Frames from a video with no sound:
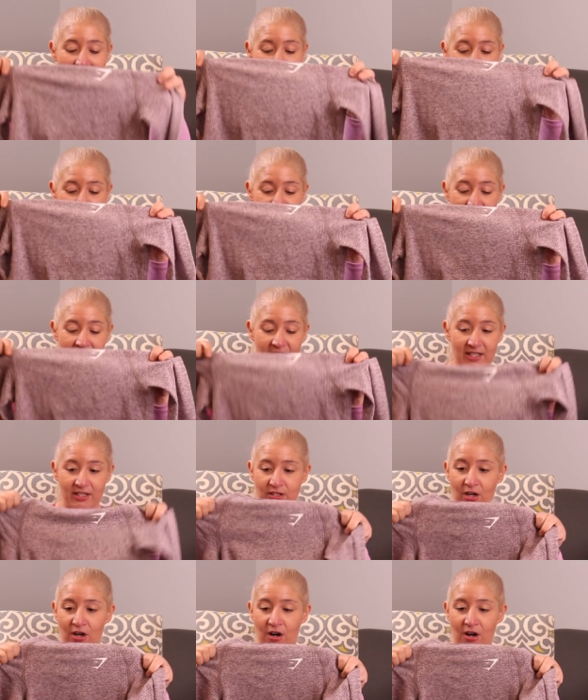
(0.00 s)
And these
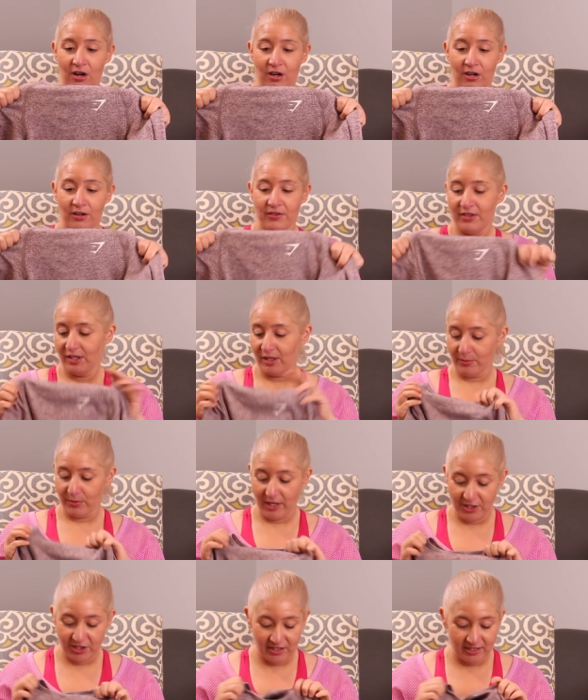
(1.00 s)
are the
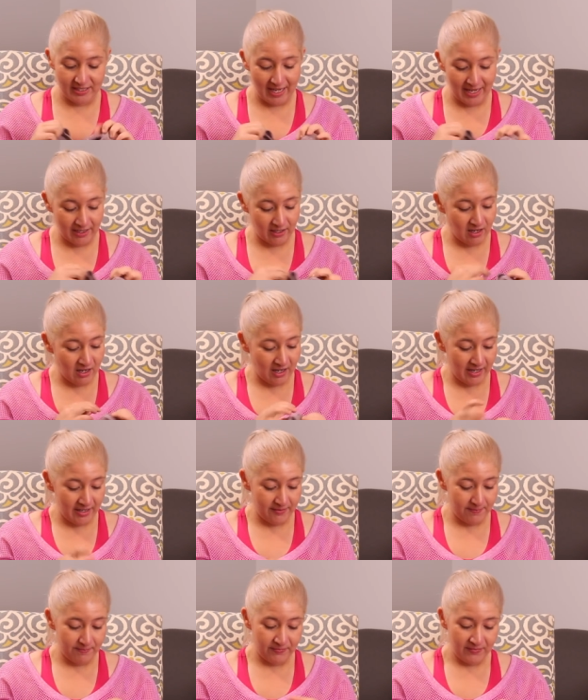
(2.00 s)
compressions I got.
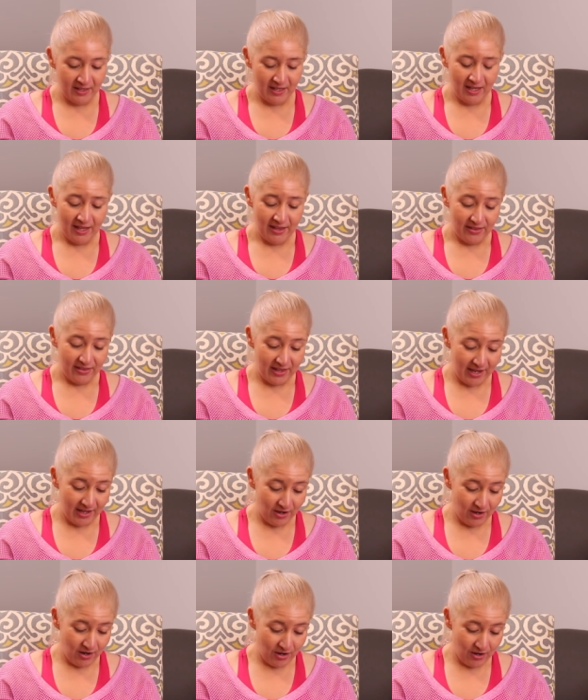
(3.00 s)

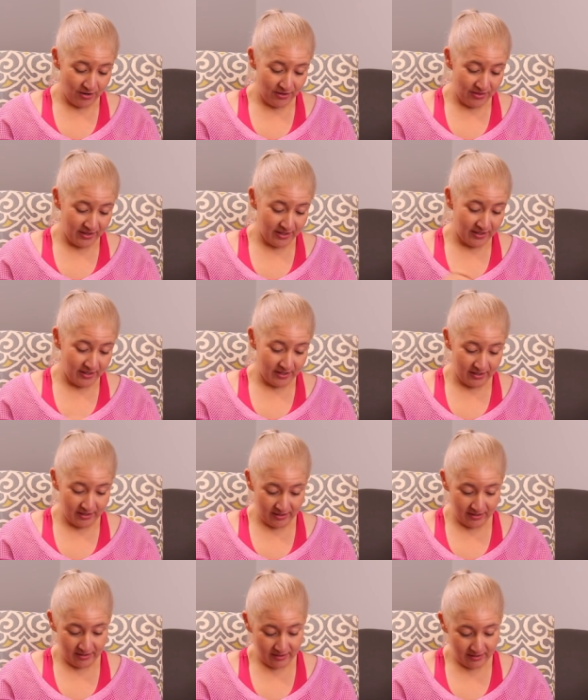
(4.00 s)
They are
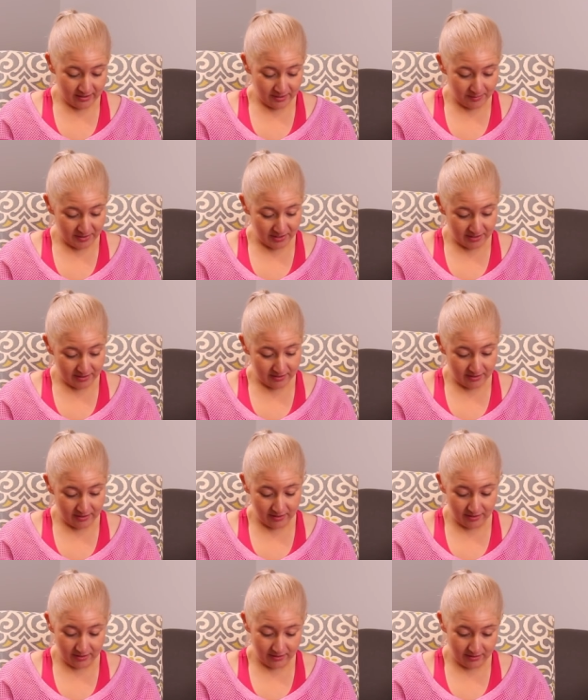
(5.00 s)
the, let me
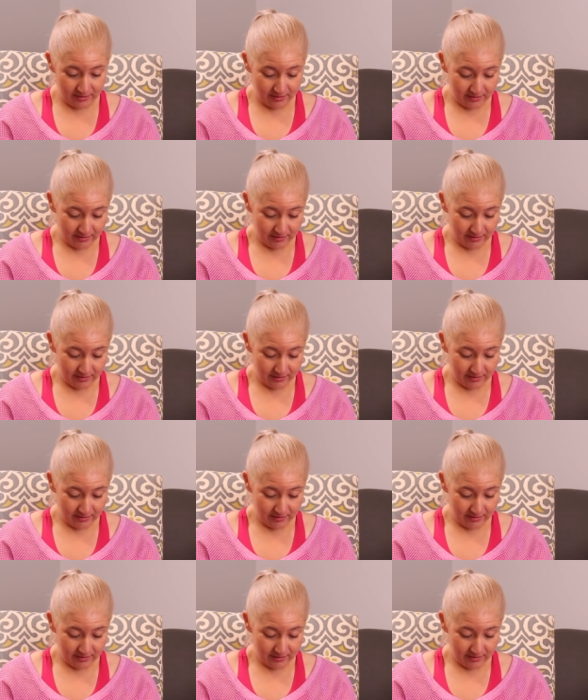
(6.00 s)
see,